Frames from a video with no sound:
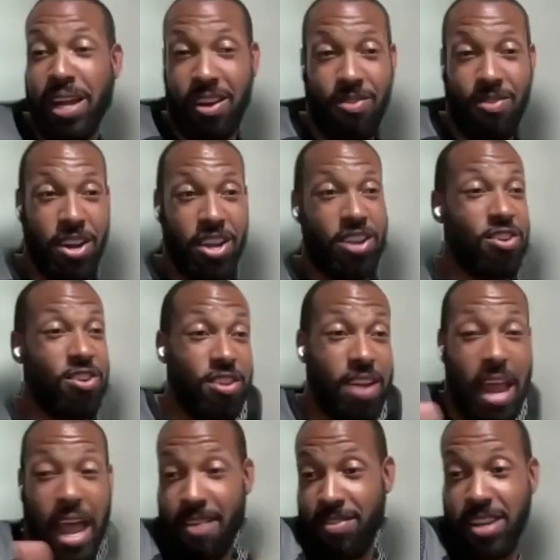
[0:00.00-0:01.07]
black and white. You're either
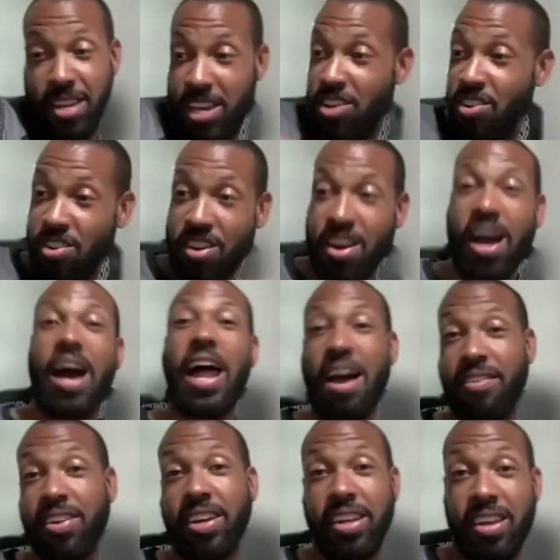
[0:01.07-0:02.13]
having a kid or you're not
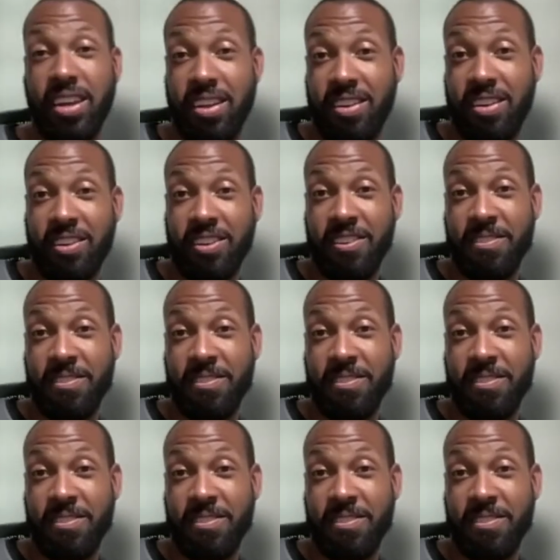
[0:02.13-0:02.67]
having a kid.